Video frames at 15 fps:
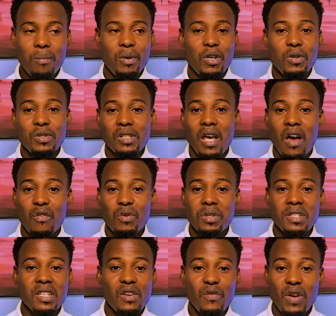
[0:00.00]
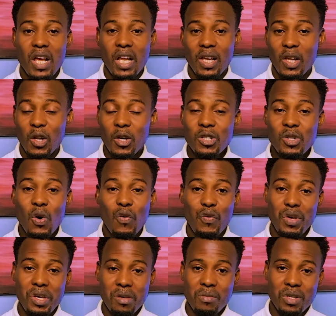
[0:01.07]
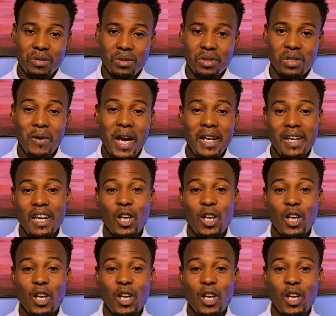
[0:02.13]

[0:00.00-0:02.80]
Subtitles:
Because I've received a lot of emails, right?